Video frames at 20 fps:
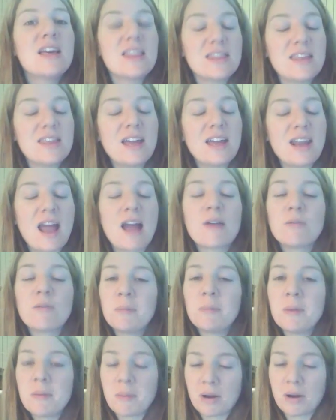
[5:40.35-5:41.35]
then I will
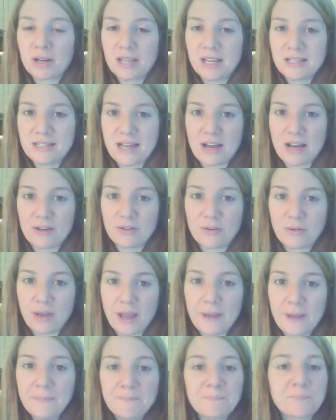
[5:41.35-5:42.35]
be marking down,
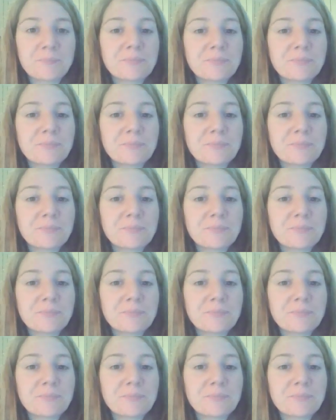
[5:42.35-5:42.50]
okay?